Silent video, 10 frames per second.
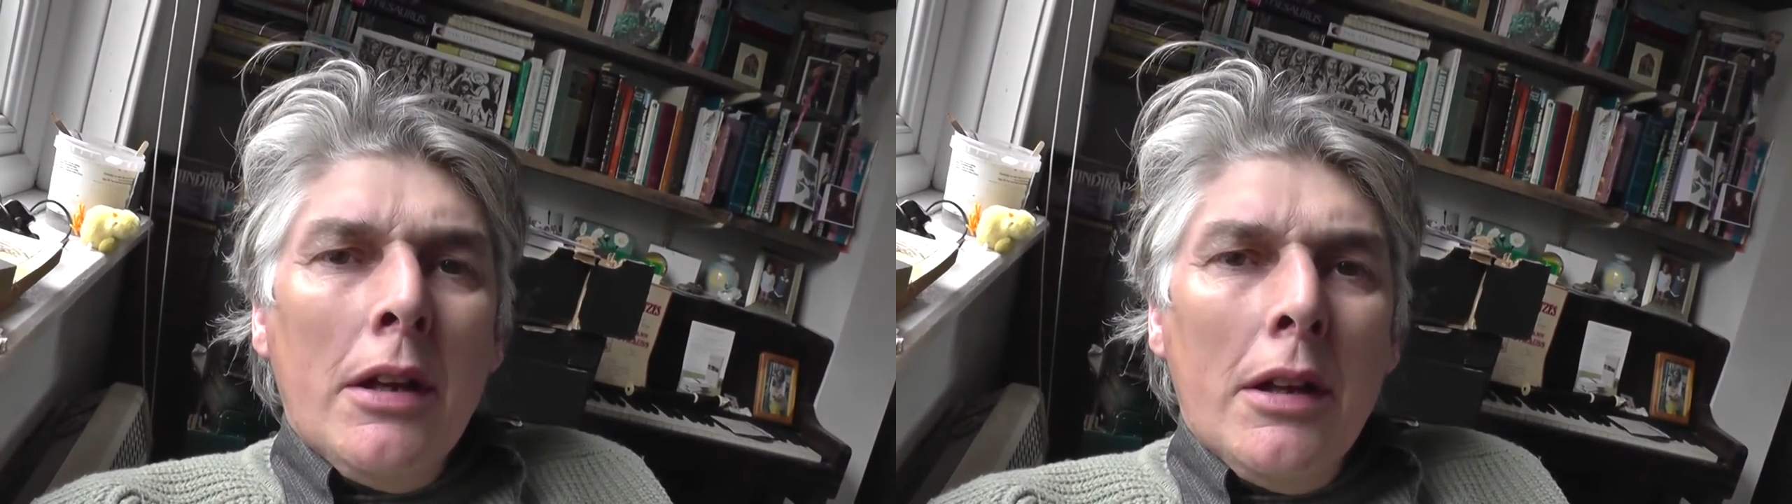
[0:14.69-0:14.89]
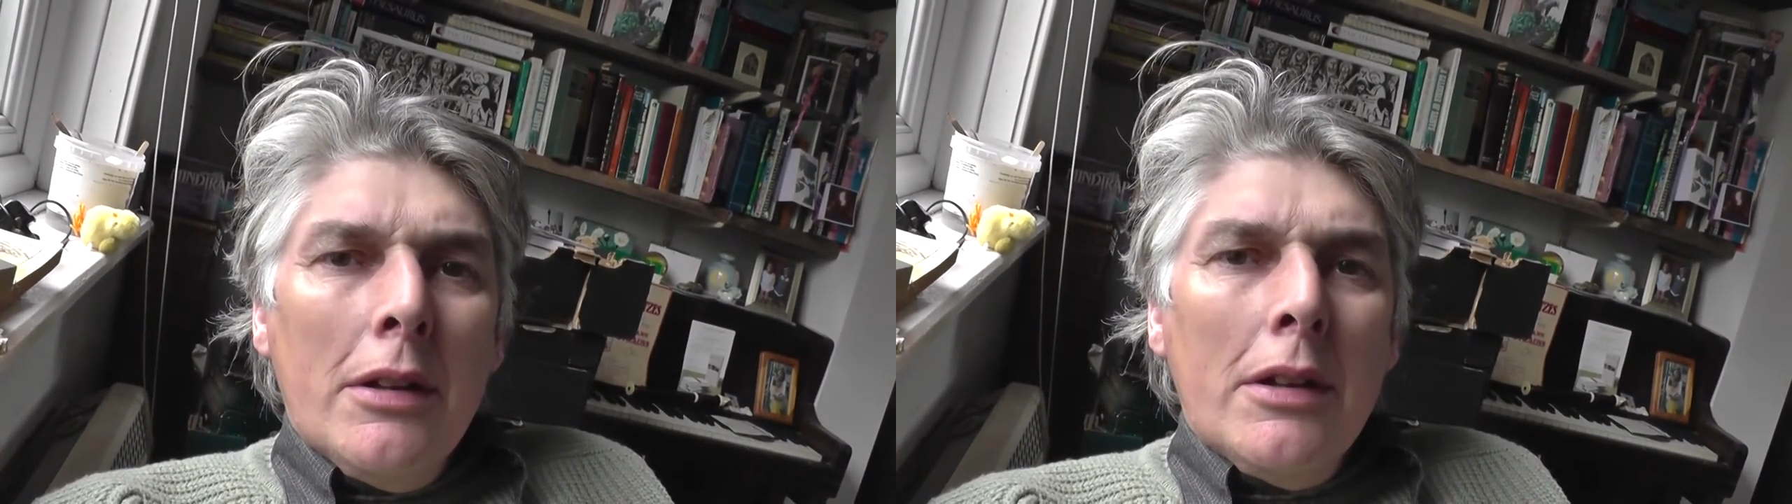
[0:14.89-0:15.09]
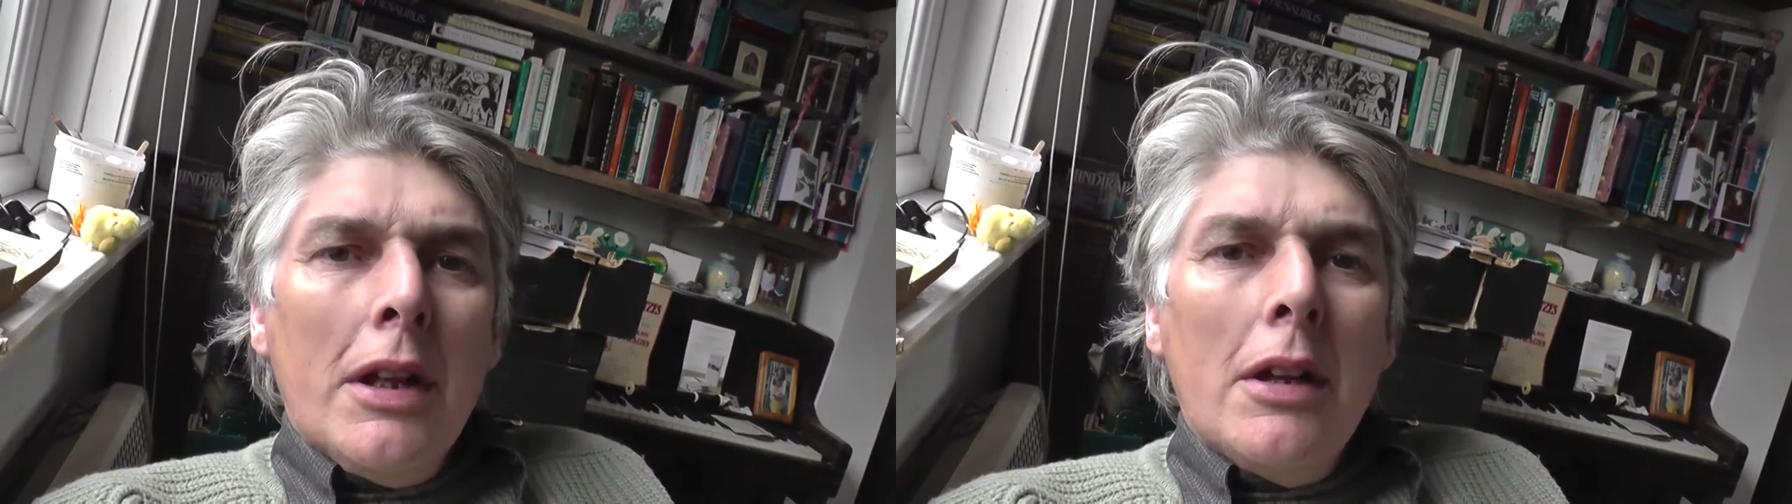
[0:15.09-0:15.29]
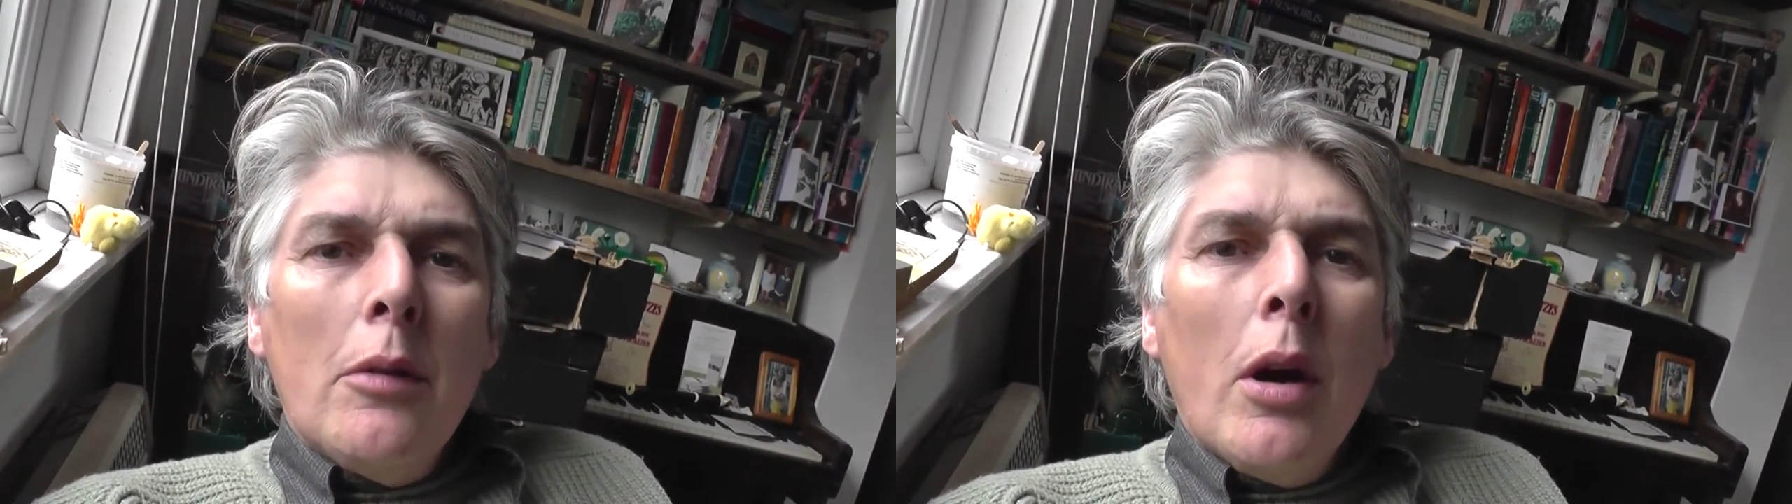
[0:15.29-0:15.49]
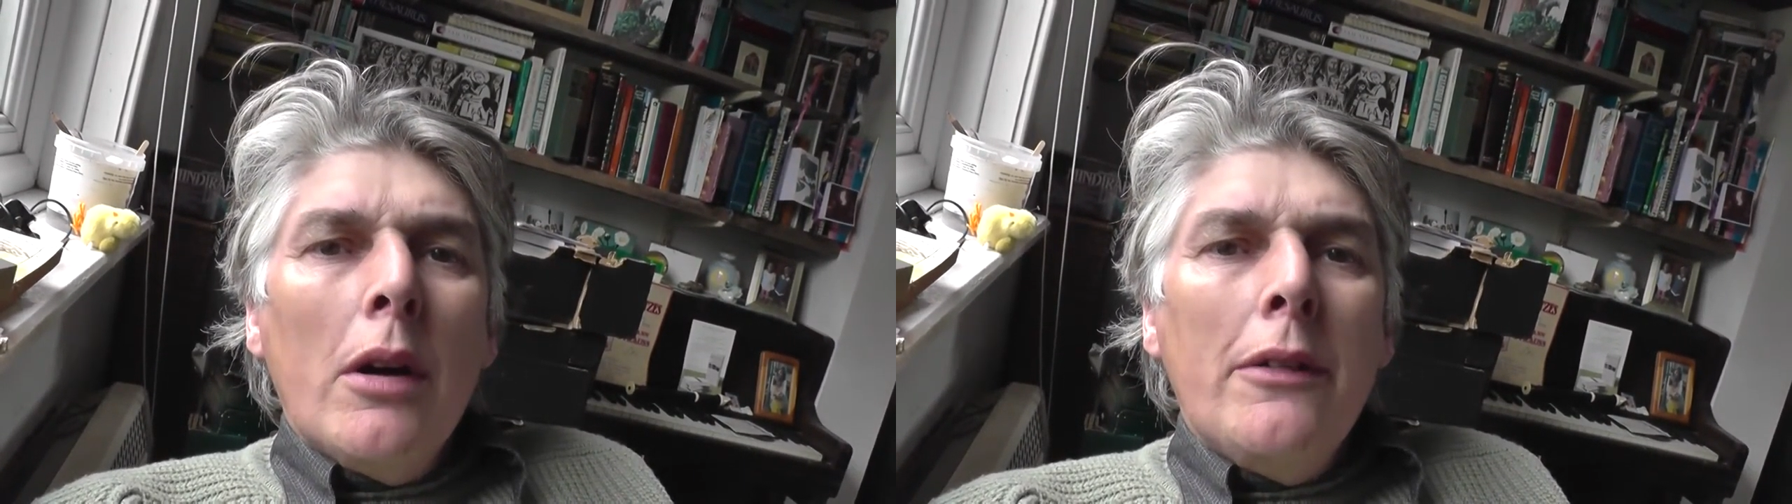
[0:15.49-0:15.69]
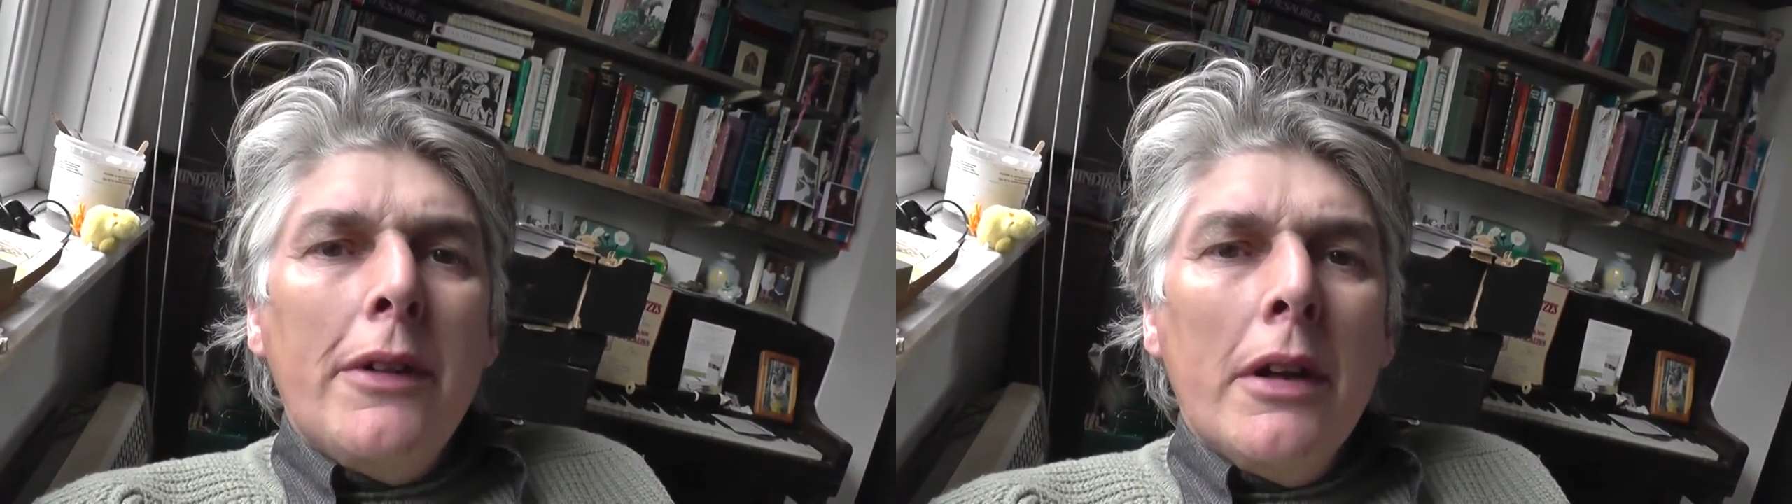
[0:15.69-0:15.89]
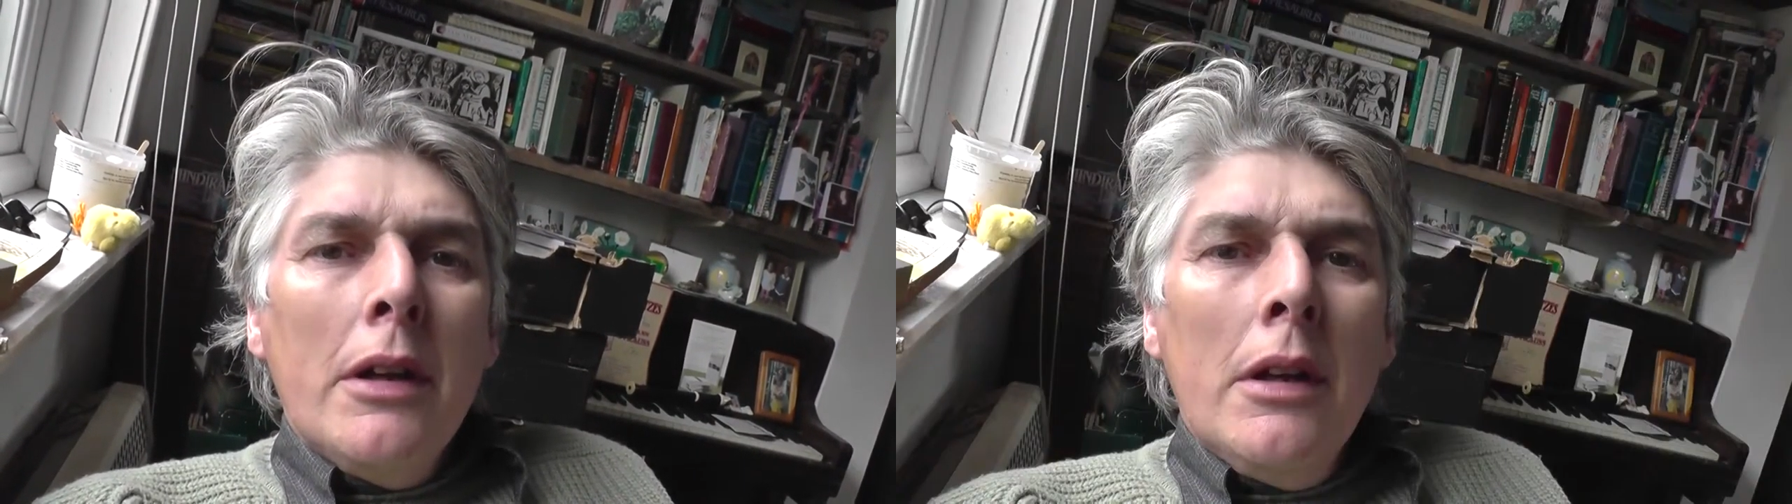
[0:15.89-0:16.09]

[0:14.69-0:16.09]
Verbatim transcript: and they arrived.